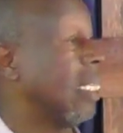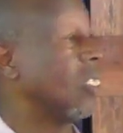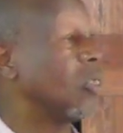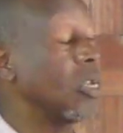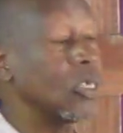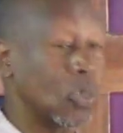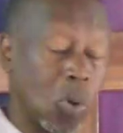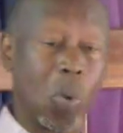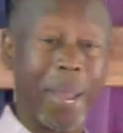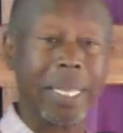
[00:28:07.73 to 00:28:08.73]
He's doing
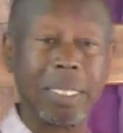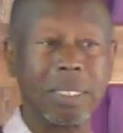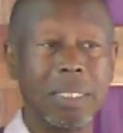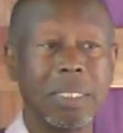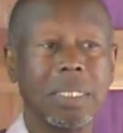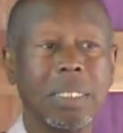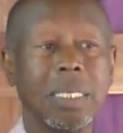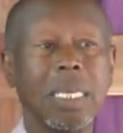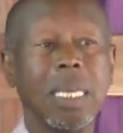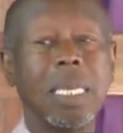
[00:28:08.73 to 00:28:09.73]
so well.
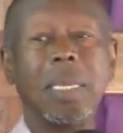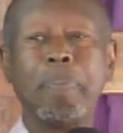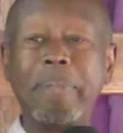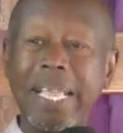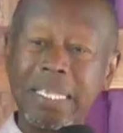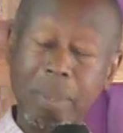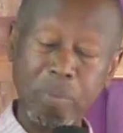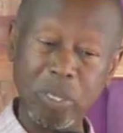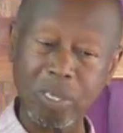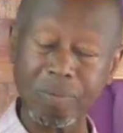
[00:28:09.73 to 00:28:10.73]
He plays the
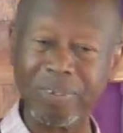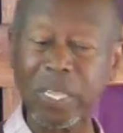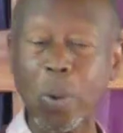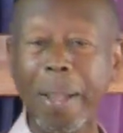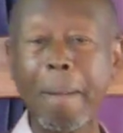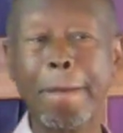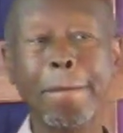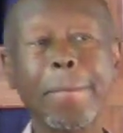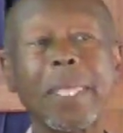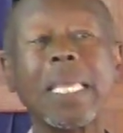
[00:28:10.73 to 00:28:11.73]
music very
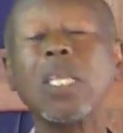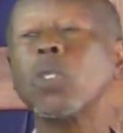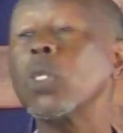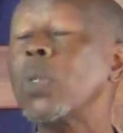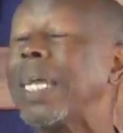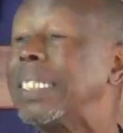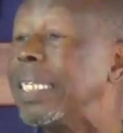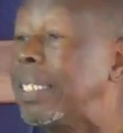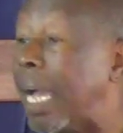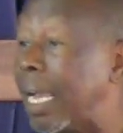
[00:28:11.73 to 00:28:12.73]
well. He's also a
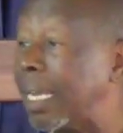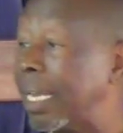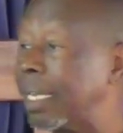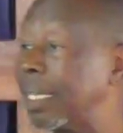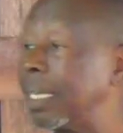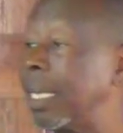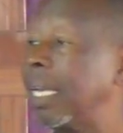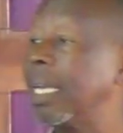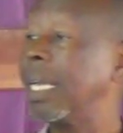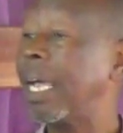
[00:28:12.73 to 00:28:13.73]
teacher.
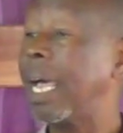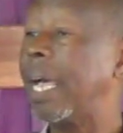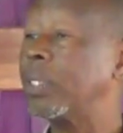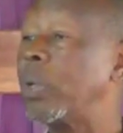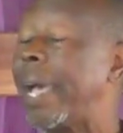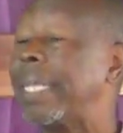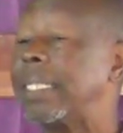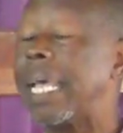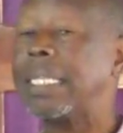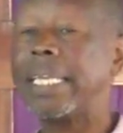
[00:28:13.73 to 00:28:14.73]
So
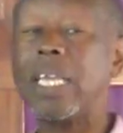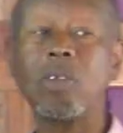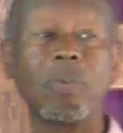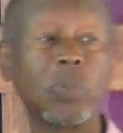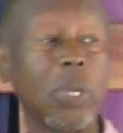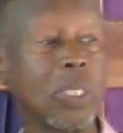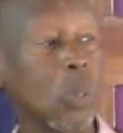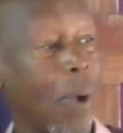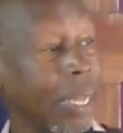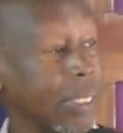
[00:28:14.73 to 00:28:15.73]
at the age of
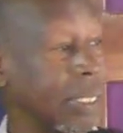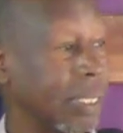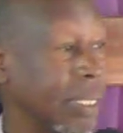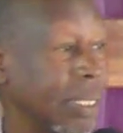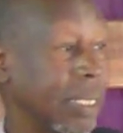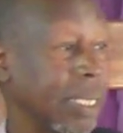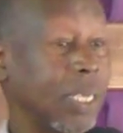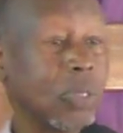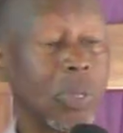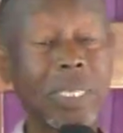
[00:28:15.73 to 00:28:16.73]
21,
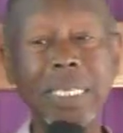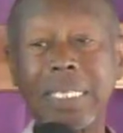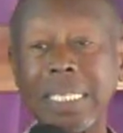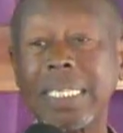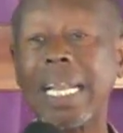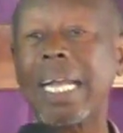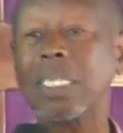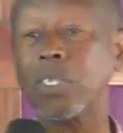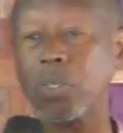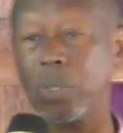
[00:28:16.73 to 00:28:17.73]
he's already teaching
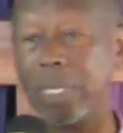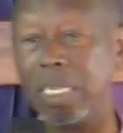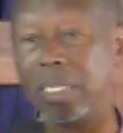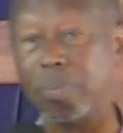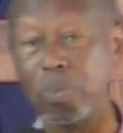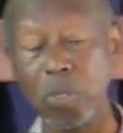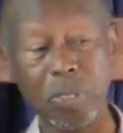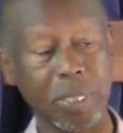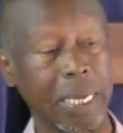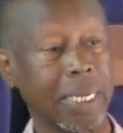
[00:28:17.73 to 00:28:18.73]
other students
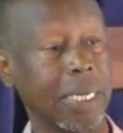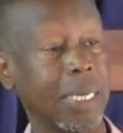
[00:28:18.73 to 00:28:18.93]
music.